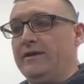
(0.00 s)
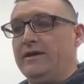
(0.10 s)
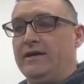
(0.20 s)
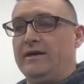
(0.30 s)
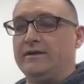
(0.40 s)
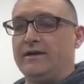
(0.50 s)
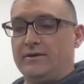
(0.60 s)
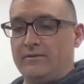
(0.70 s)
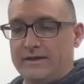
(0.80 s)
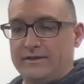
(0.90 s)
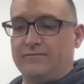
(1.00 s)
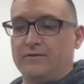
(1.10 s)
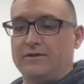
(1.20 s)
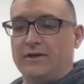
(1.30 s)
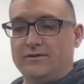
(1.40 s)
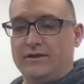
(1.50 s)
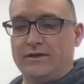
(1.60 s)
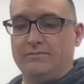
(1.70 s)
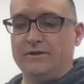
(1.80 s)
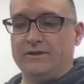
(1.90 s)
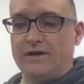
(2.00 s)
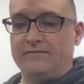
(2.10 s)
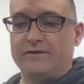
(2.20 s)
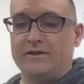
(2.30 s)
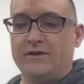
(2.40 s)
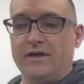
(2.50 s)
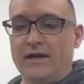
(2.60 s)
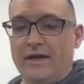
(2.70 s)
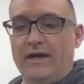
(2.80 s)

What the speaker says: got arrested for assault on a police officer.